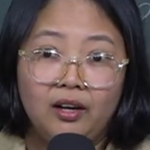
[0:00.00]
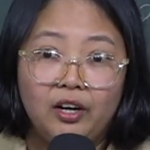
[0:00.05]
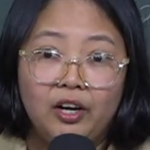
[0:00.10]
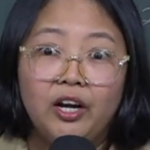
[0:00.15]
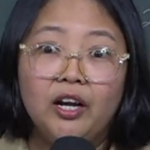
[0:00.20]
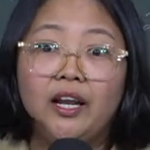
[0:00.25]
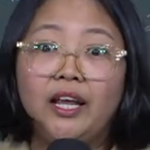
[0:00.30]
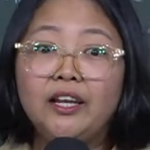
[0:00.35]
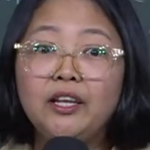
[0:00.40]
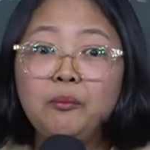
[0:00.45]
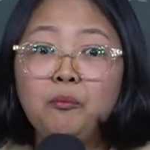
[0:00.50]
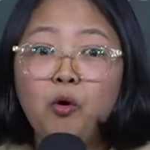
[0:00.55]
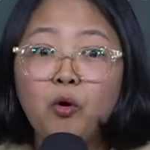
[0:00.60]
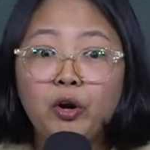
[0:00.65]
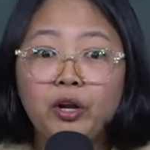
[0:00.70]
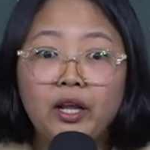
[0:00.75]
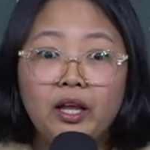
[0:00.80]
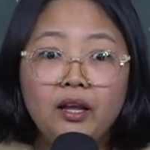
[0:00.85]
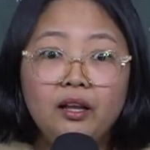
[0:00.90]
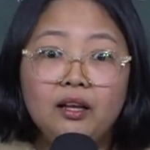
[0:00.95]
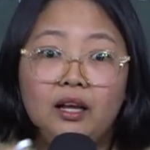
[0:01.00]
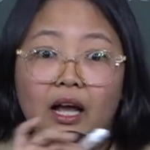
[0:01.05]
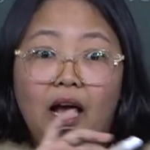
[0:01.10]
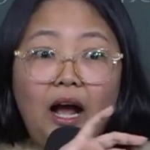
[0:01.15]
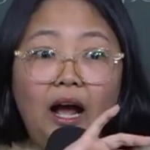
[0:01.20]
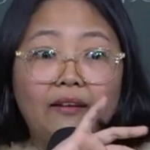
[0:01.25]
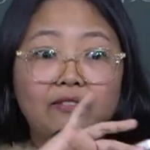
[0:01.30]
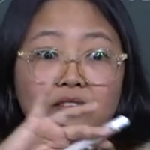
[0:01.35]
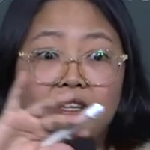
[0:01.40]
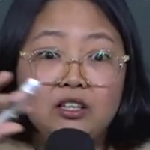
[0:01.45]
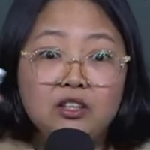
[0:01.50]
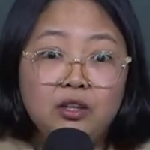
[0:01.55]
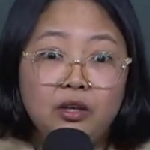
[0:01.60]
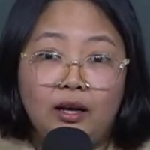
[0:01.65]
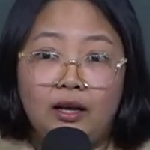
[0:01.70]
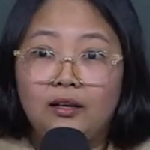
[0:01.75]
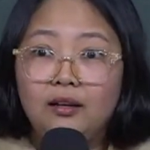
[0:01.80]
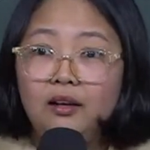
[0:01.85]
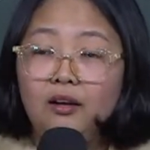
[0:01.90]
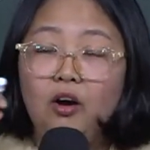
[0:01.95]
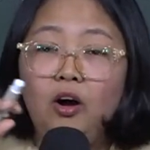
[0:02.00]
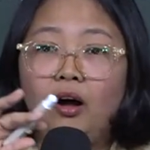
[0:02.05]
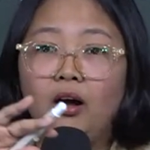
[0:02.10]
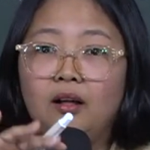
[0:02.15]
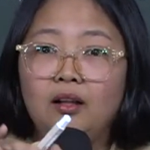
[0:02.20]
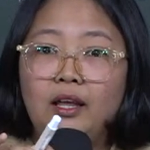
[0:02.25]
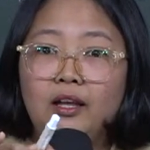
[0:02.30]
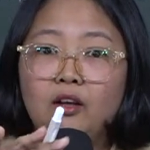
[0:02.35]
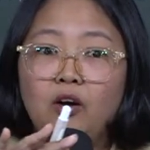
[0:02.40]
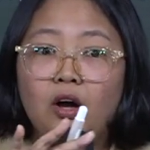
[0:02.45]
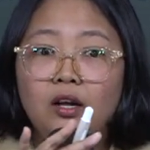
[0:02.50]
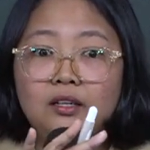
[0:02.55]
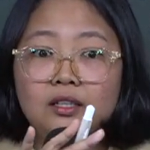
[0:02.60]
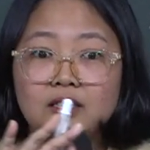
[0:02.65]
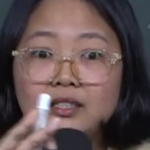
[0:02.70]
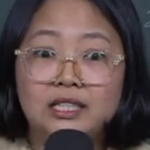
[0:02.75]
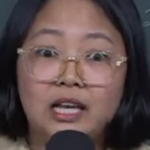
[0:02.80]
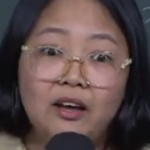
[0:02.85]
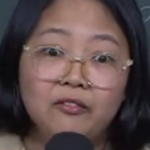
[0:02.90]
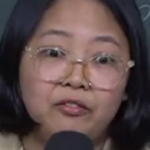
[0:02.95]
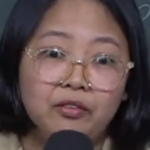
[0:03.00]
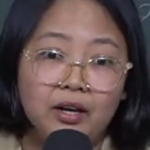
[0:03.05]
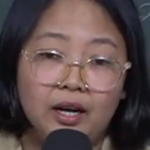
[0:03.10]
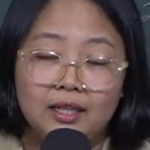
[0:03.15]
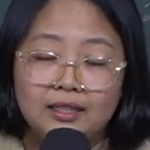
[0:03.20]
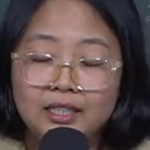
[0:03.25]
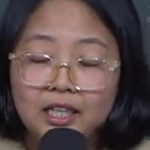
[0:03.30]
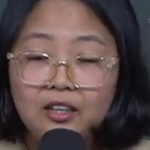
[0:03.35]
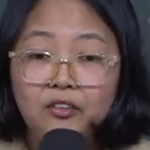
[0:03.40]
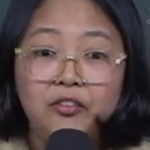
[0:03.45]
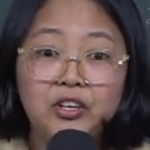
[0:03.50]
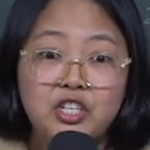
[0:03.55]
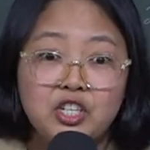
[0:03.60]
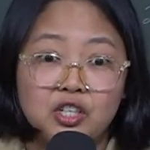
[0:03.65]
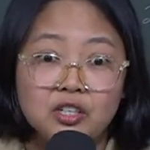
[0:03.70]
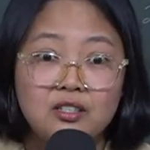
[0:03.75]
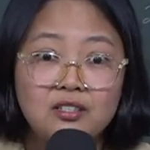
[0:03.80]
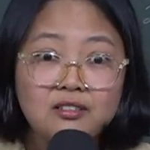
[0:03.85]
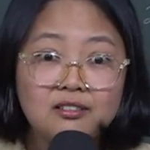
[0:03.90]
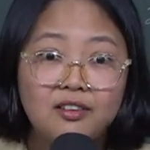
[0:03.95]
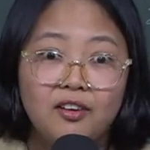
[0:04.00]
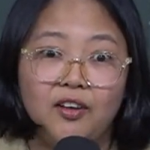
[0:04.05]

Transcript: Early in the morning, at the uh, uh, like on the te uh, televisions,